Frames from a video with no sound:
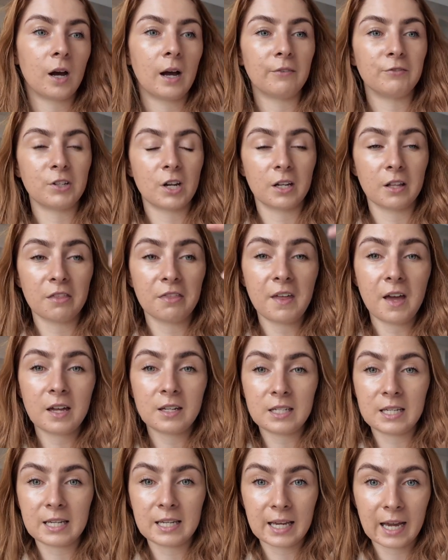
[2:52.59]
I've done a
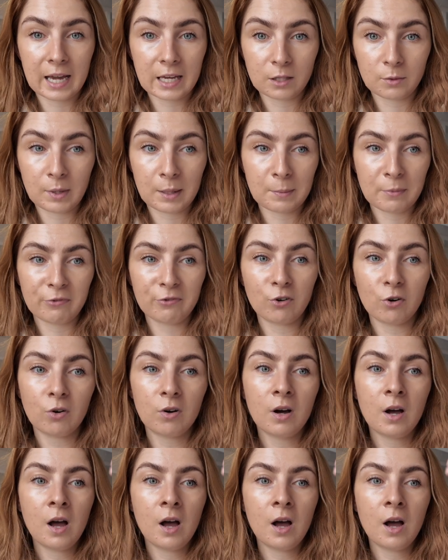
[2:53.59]
13K the week before.